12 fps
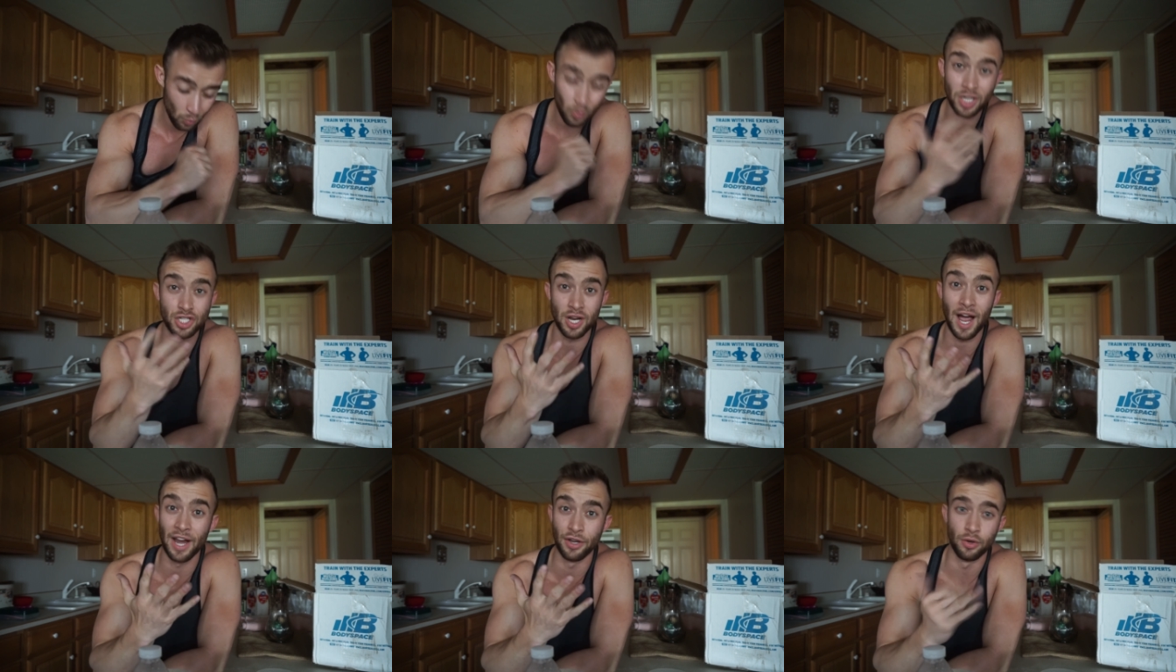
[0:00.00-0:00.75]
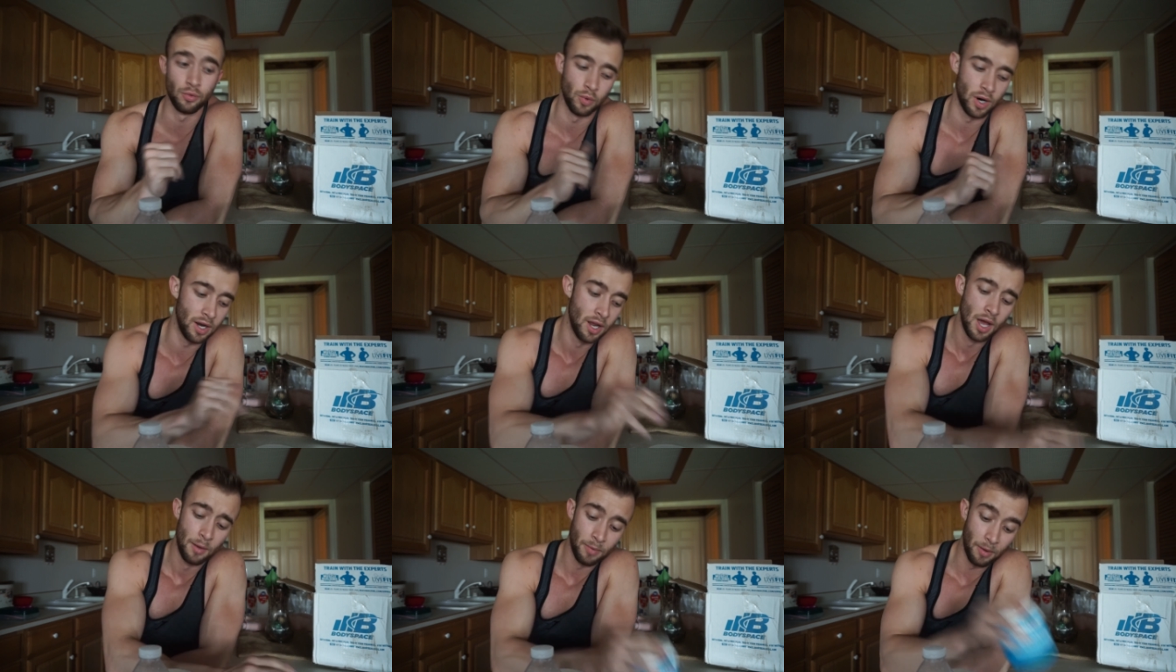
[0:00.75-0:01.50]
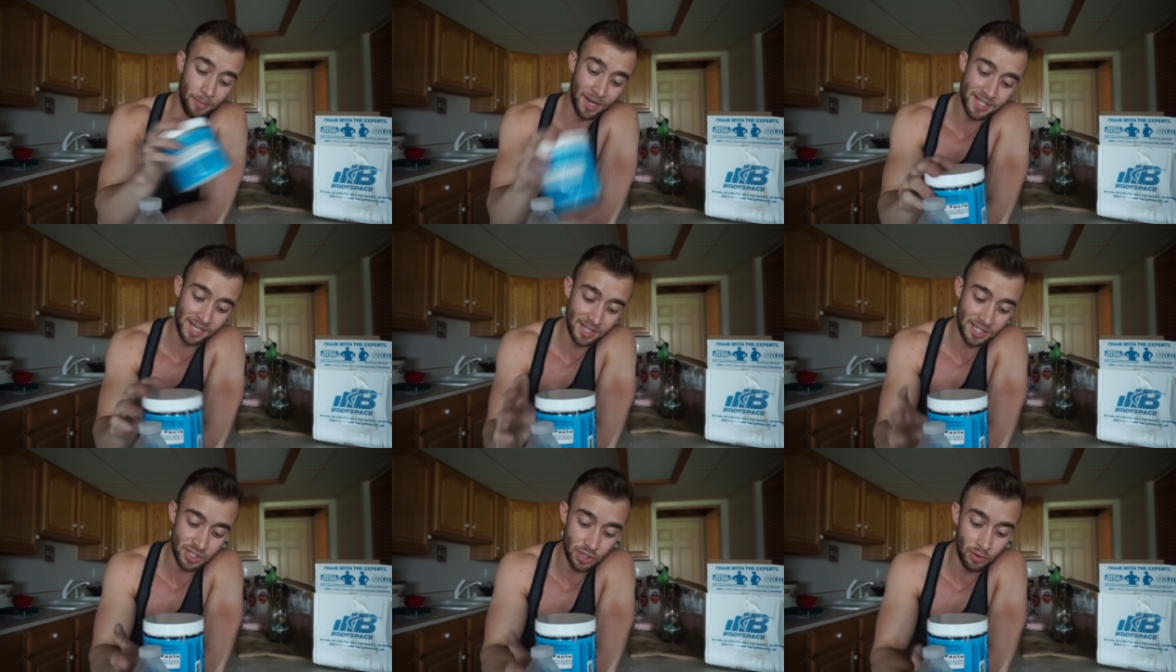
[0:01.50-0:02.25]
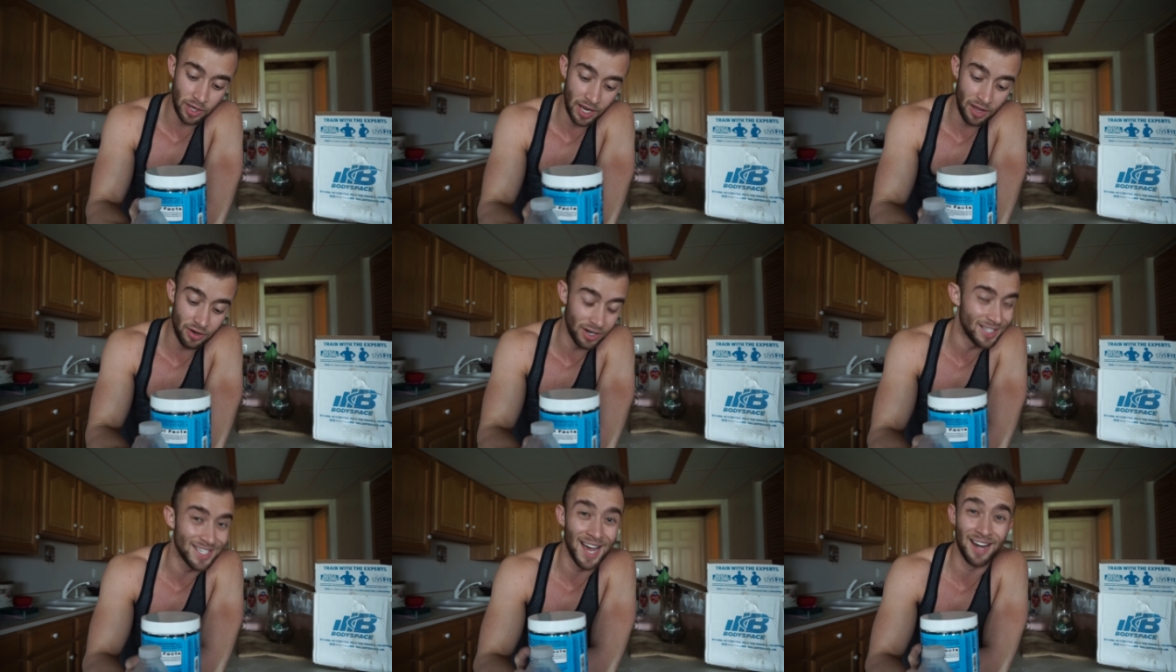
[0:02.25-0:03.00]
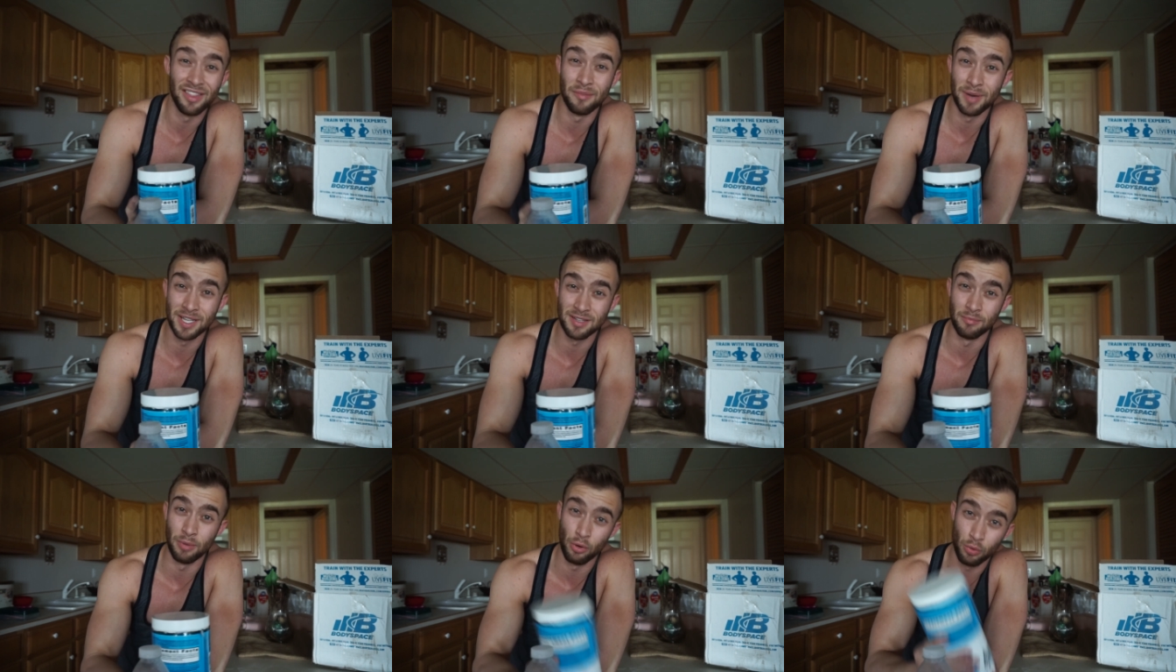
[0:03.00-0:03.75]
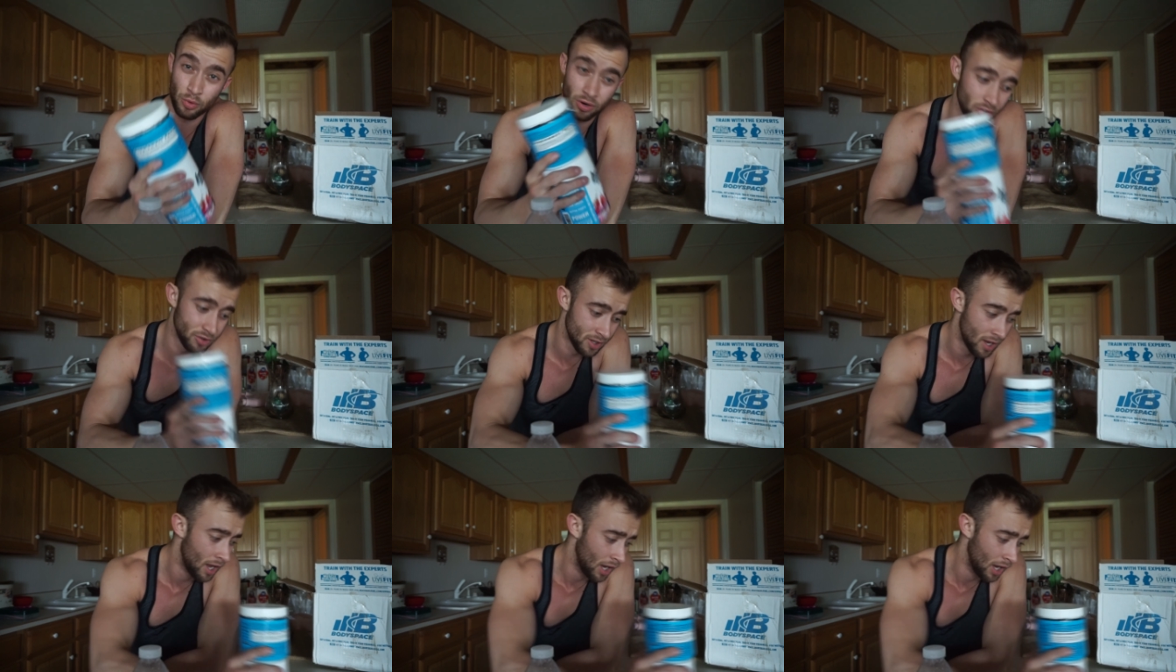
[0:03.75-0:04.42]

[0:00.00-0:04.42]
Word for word: which I do want, but mixing these two together is kind of the best of both worlds.